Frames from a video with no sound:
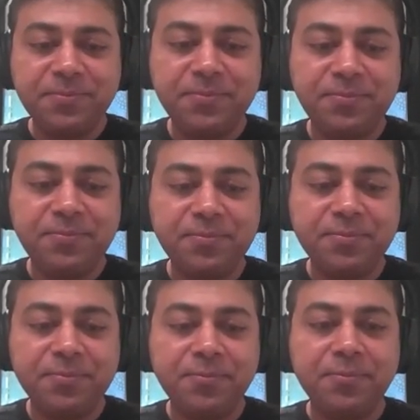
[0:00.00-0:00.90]

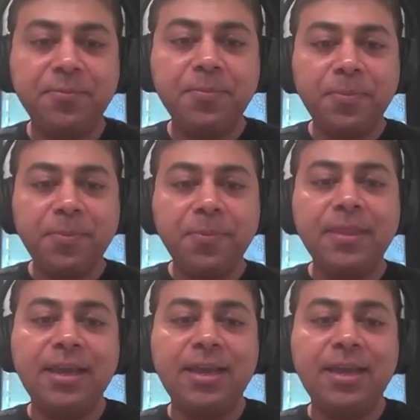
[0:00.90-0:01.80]

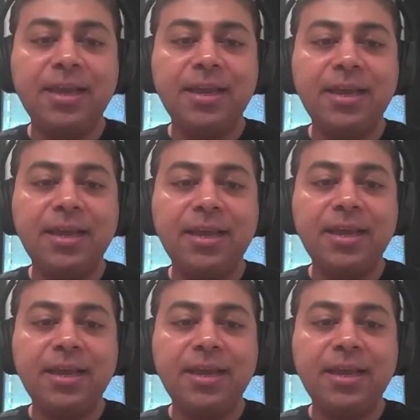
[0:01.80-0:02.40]
[no speech]